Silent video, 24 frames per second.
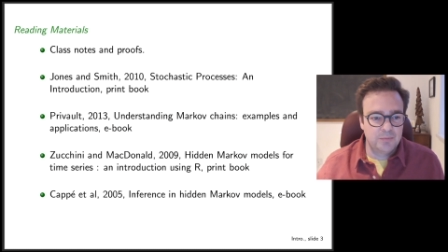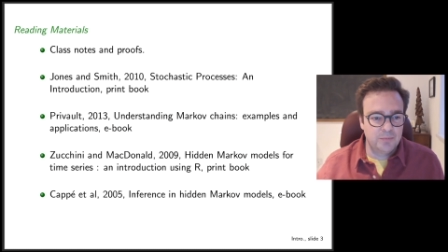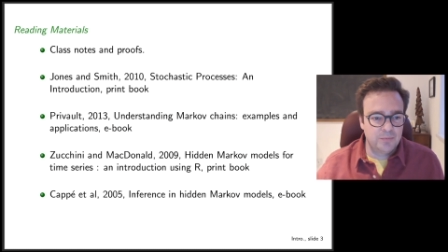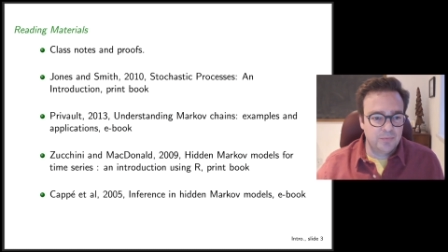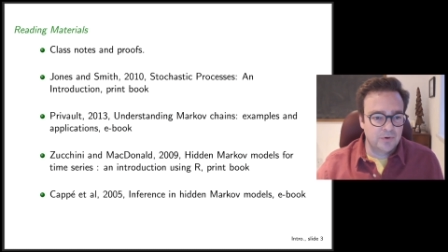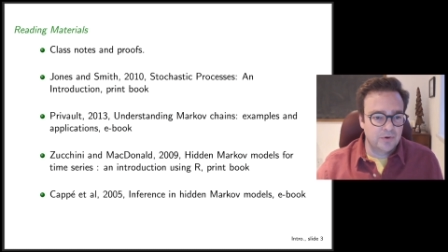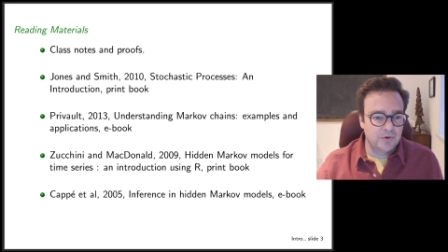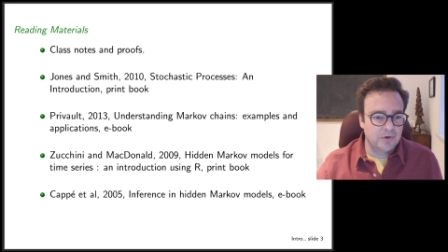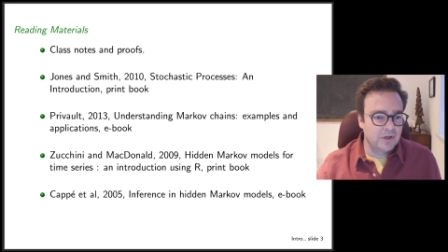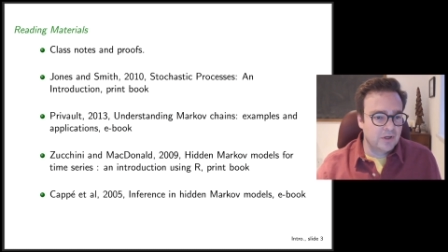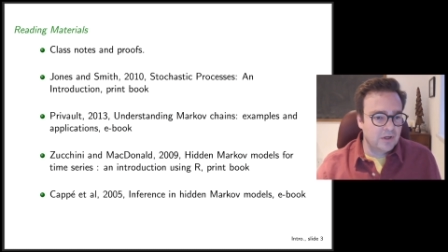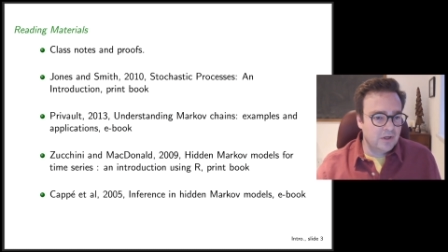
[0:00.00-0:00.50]

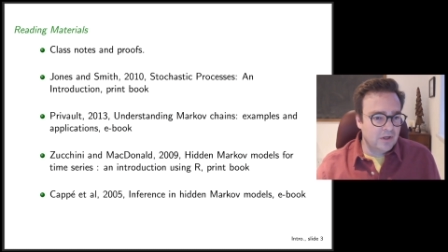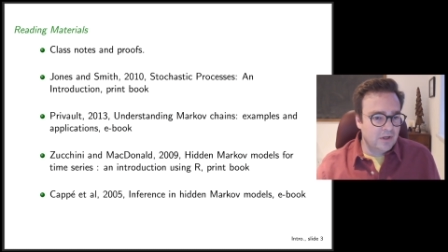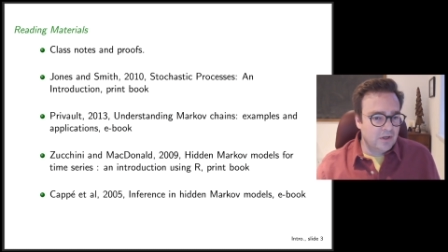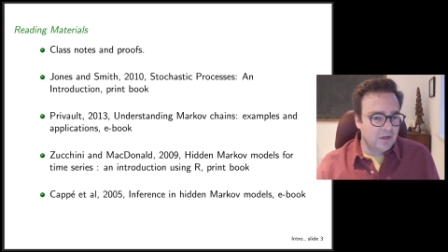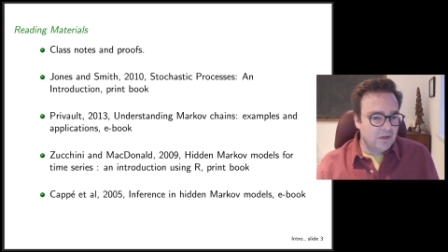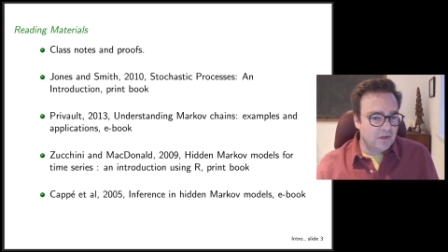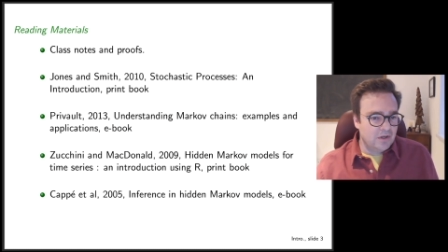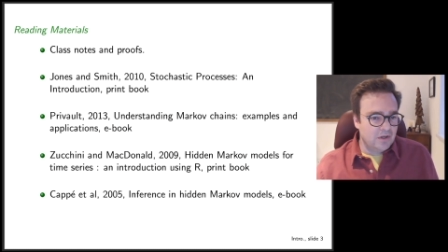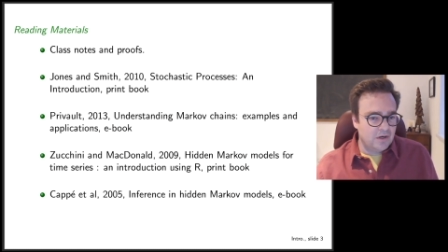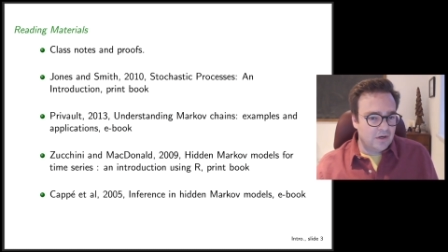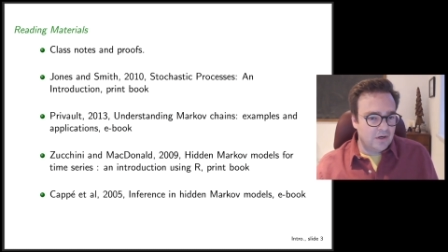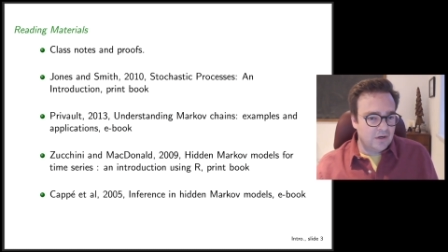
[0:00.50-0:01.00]
book,
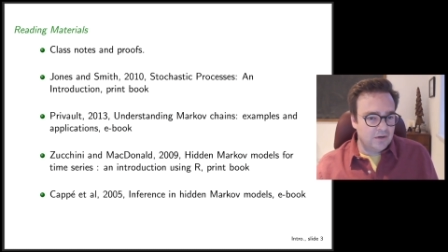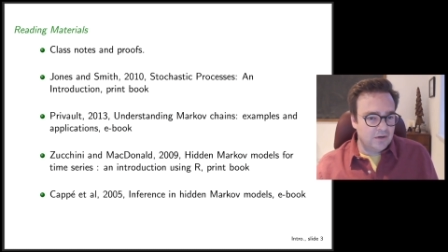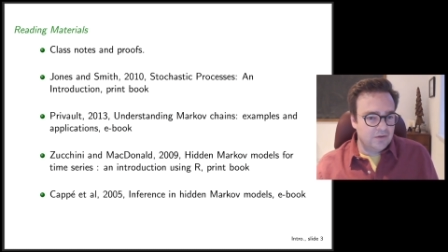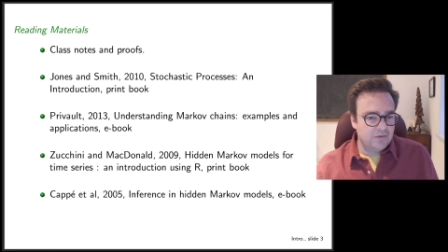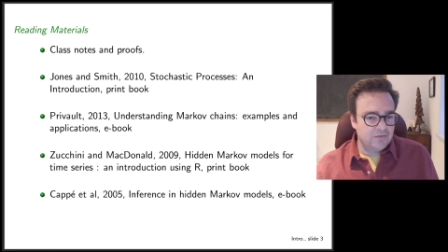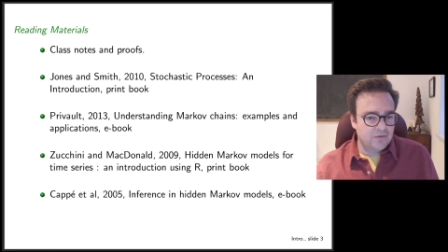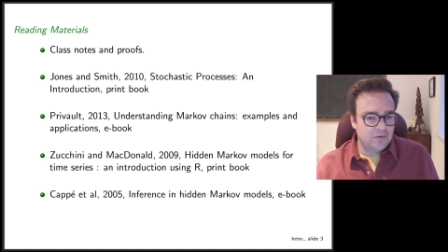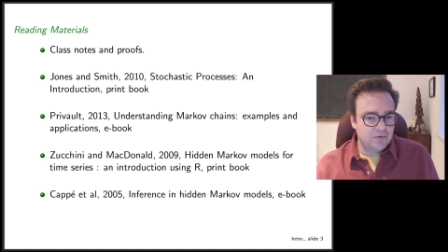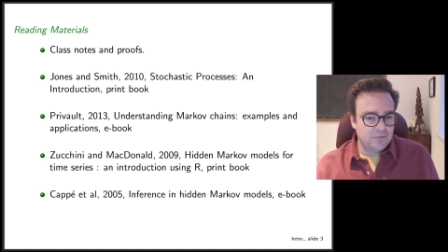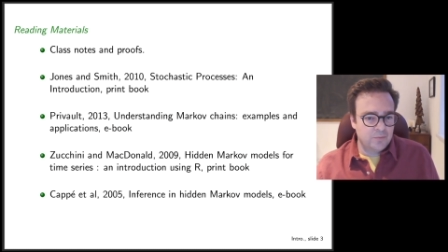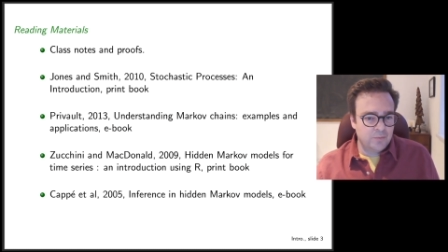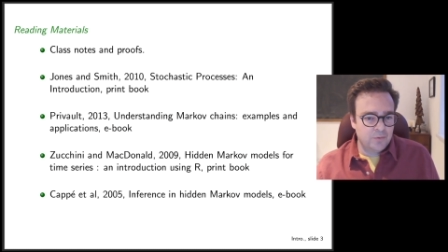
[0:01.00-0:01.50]
uh,
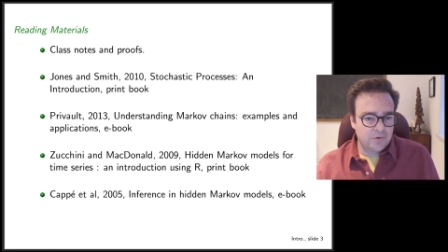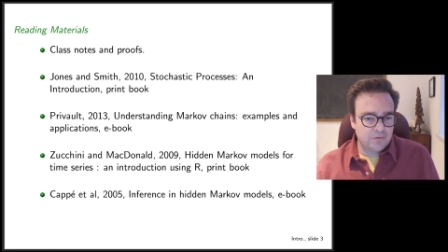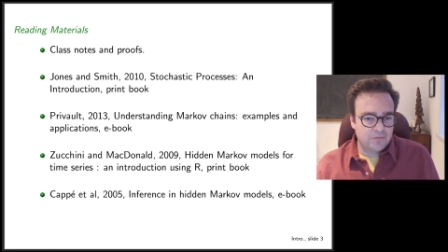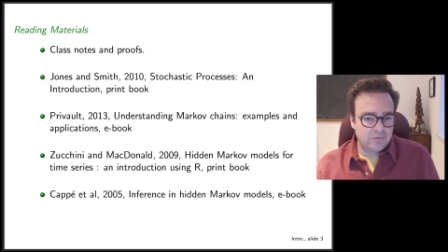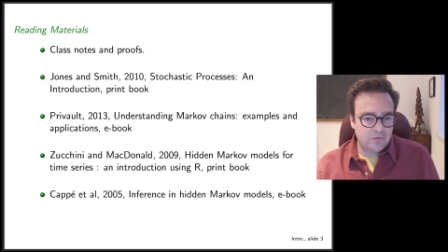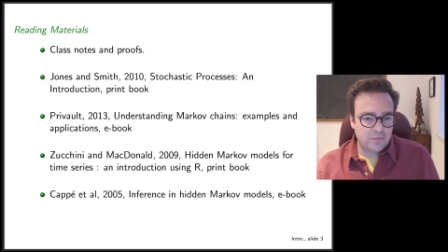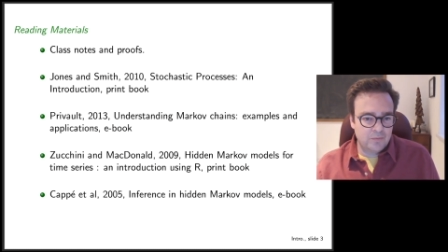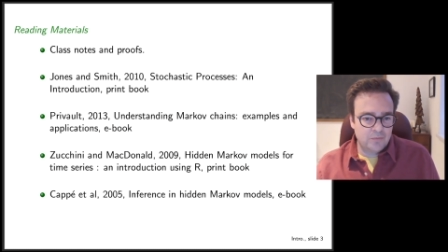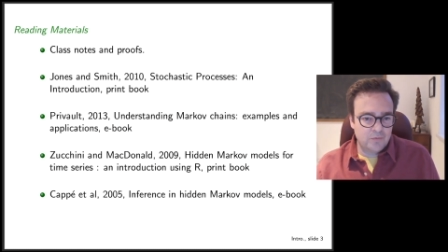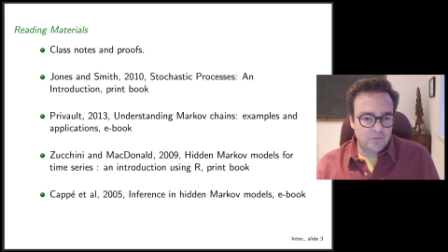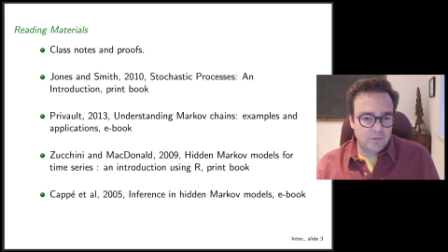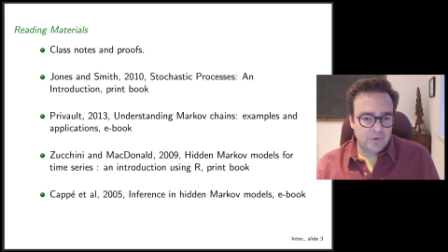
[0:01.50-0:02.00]
is this book
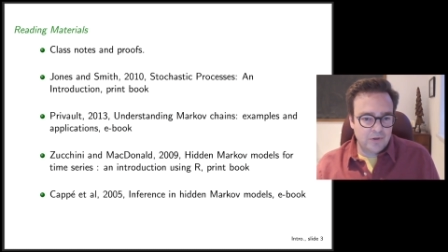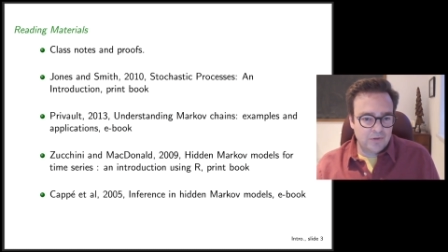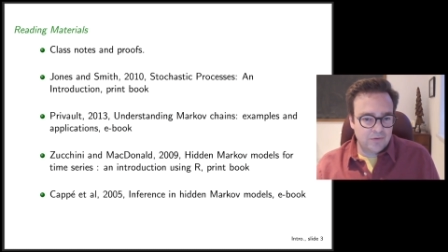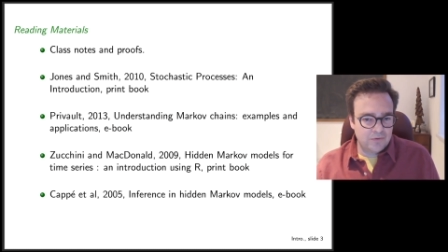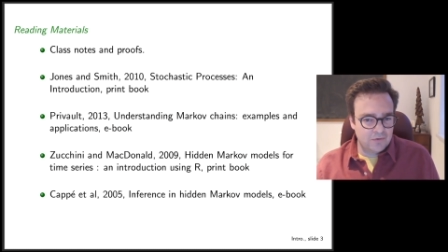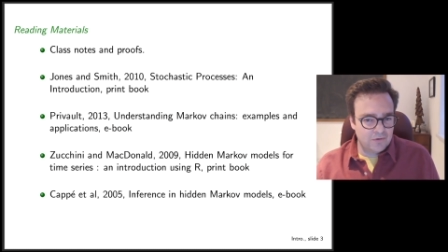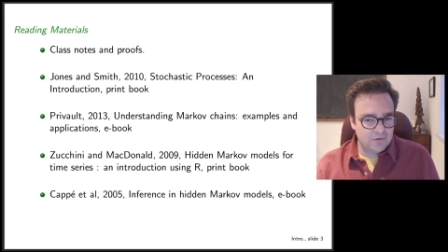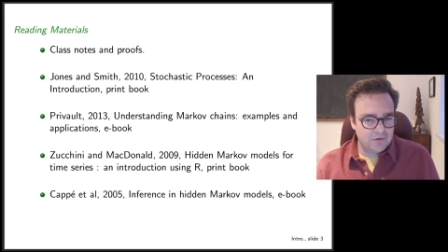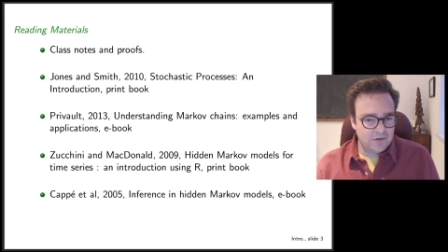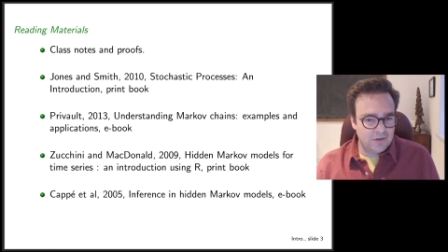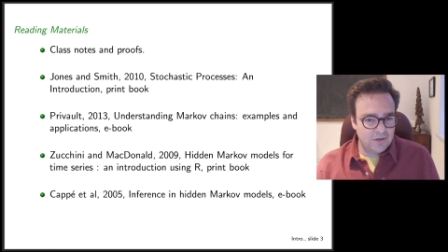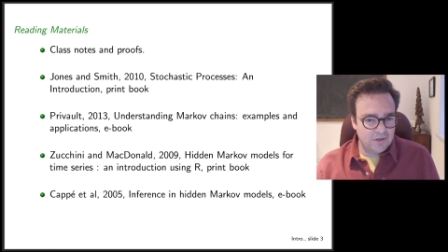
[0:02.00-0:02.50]
from
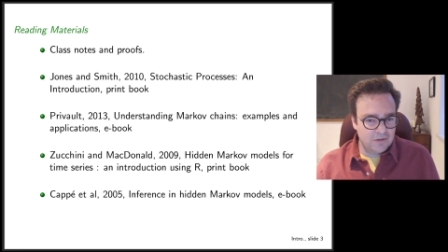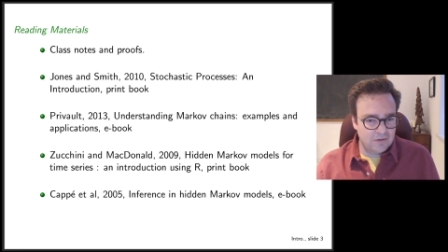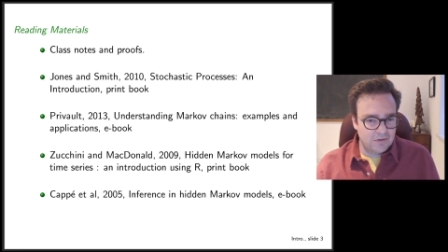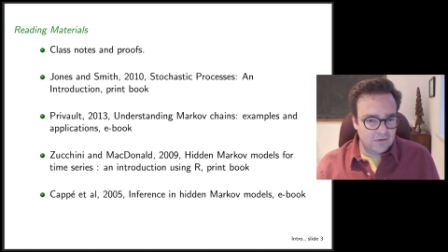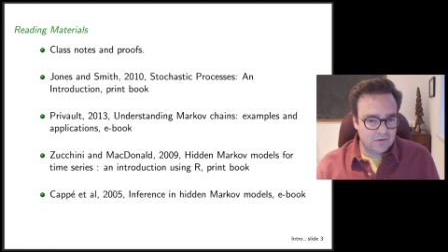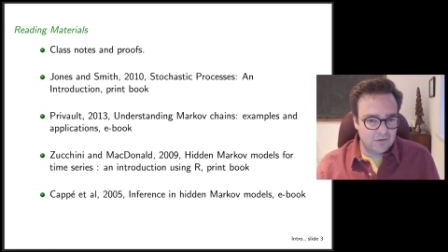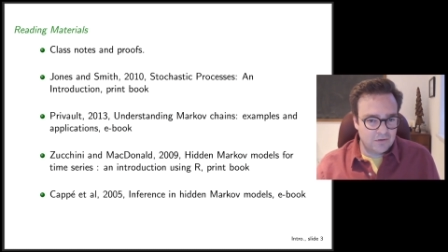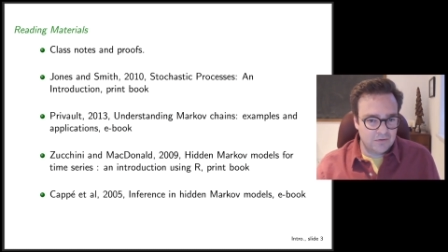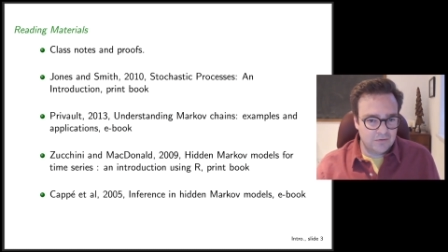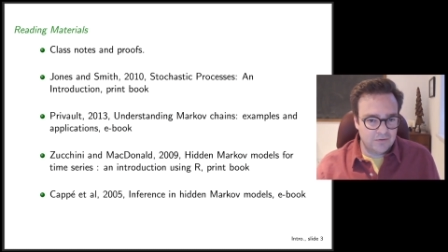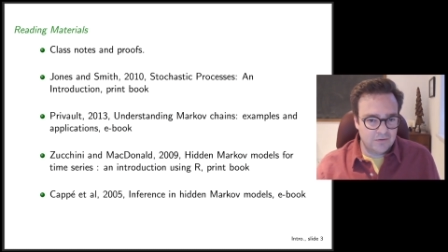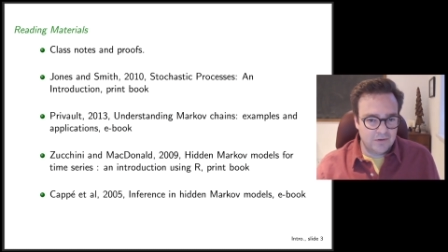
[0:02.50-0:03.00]
2013
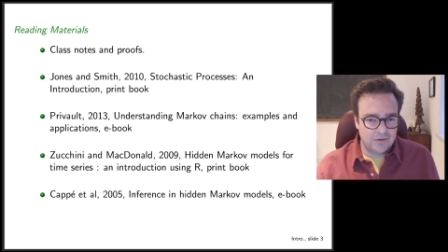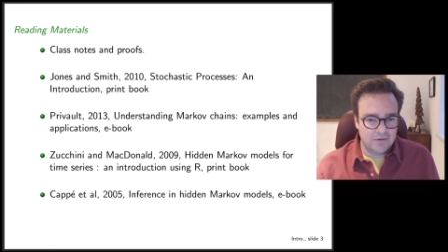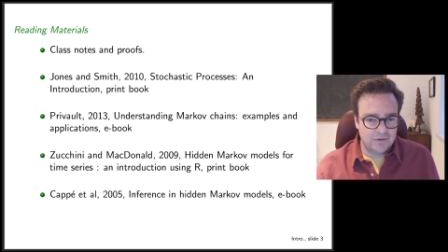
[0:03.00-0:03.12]
called